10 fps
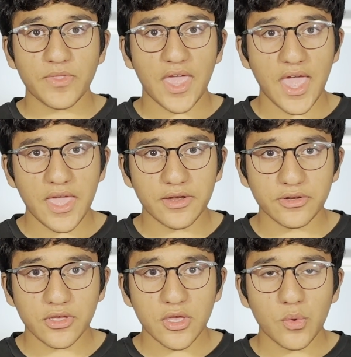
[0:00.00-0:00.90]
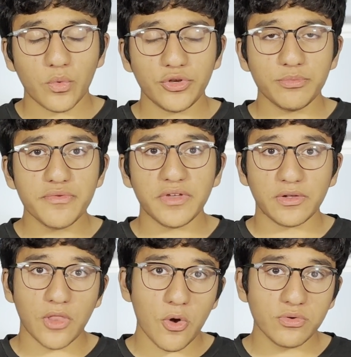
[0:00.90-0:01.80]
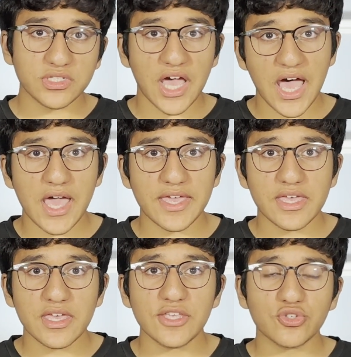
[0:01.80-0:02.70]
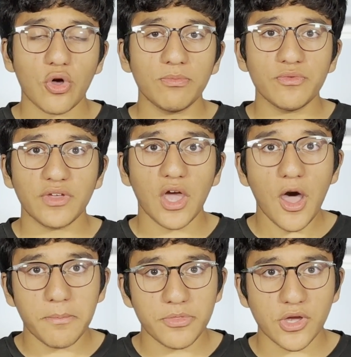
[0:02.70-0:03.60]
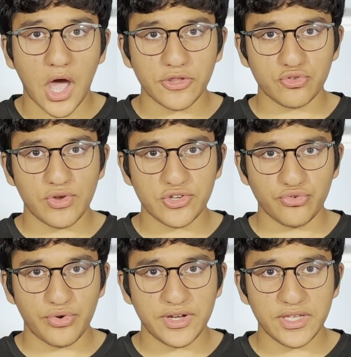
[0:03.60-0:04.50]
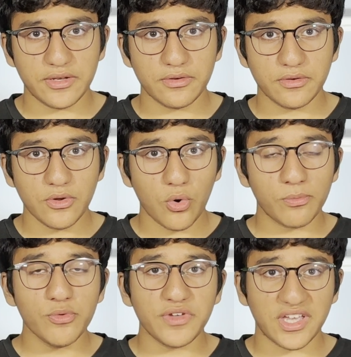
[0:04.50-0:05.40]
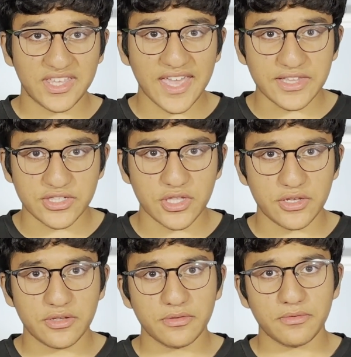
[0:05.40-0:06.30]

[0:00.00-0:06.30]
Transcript: And when you're moving low to high, it's called moving up the concentration gradient, or moving against it.